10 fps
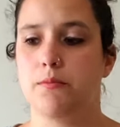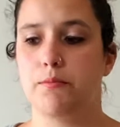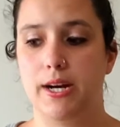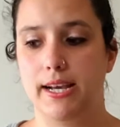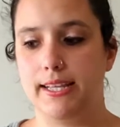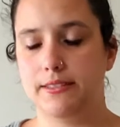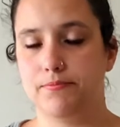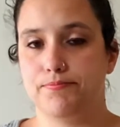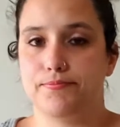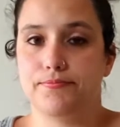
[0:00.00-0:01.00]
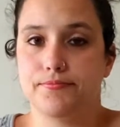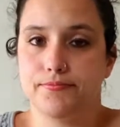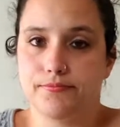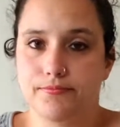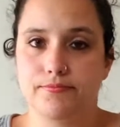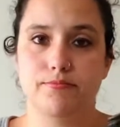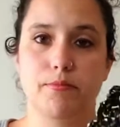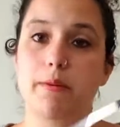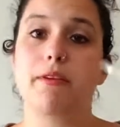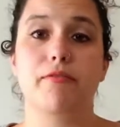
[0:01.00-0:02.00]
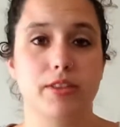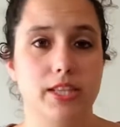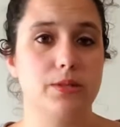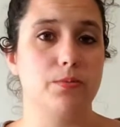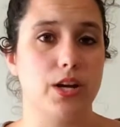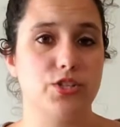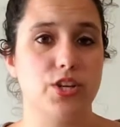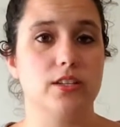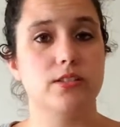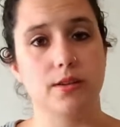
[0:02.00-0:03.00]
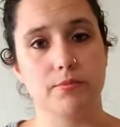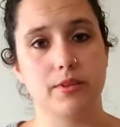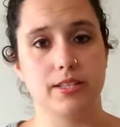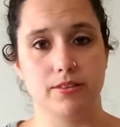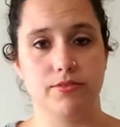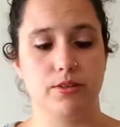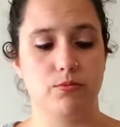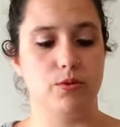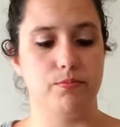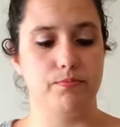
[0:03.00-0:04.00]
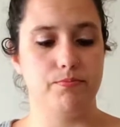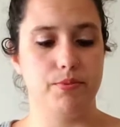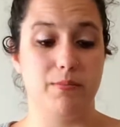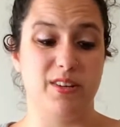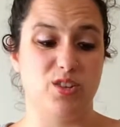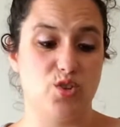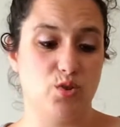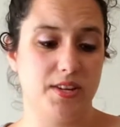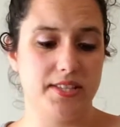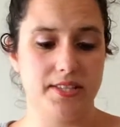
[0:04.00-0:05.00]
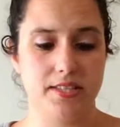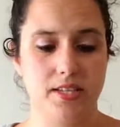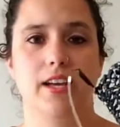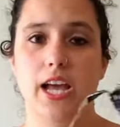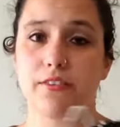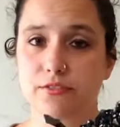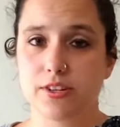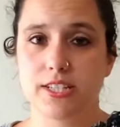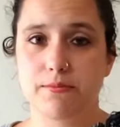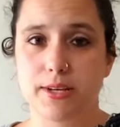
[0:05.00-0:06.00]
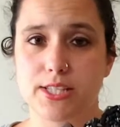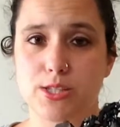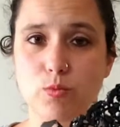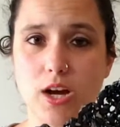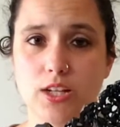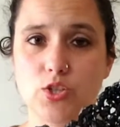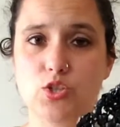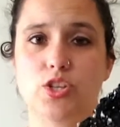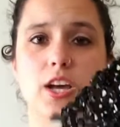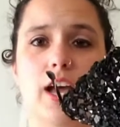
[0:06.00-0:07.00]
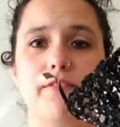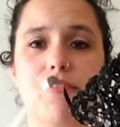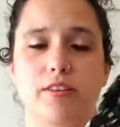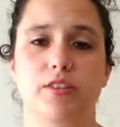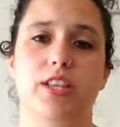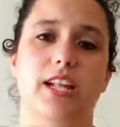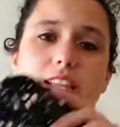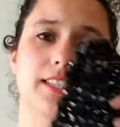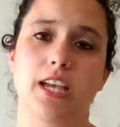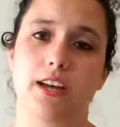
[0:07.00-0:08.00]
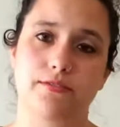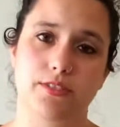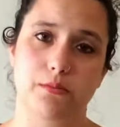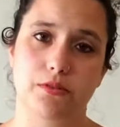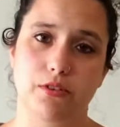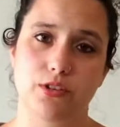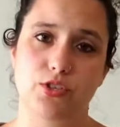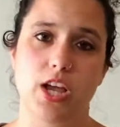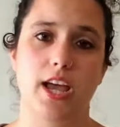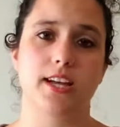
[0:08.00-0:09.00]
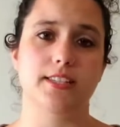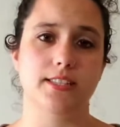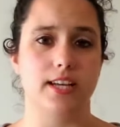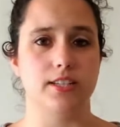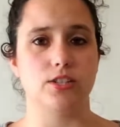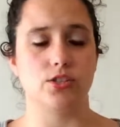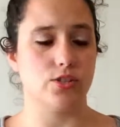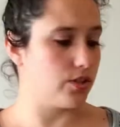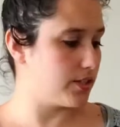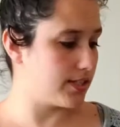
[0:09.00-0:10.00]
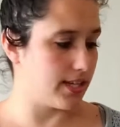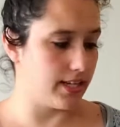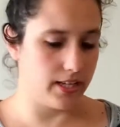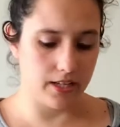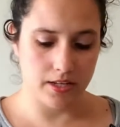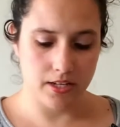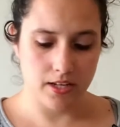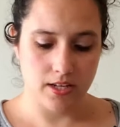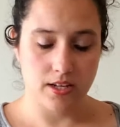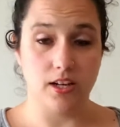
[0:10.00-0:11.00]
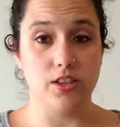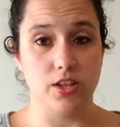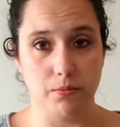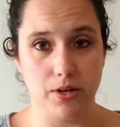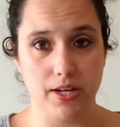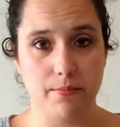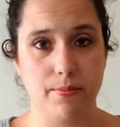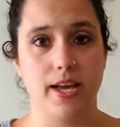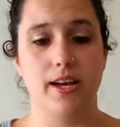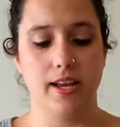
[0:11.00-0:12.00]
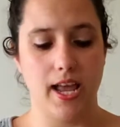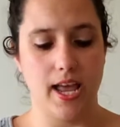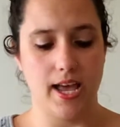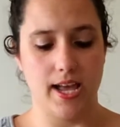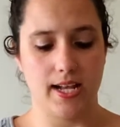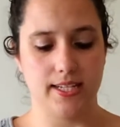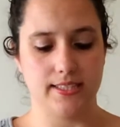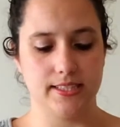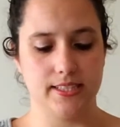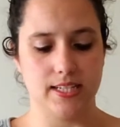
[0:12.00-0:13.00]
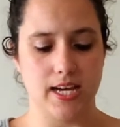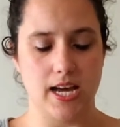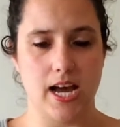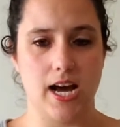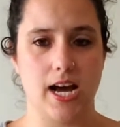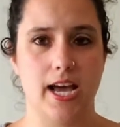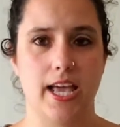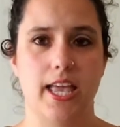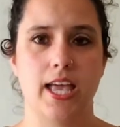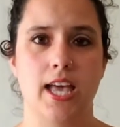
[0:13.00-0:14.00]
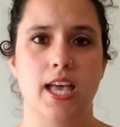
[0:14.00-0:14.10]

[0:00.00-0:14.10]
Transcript: but maybe for this project something different will be a better choice. After I did my swatch and found out that I liked half double crochet, I decided to start designing a little market bag. And my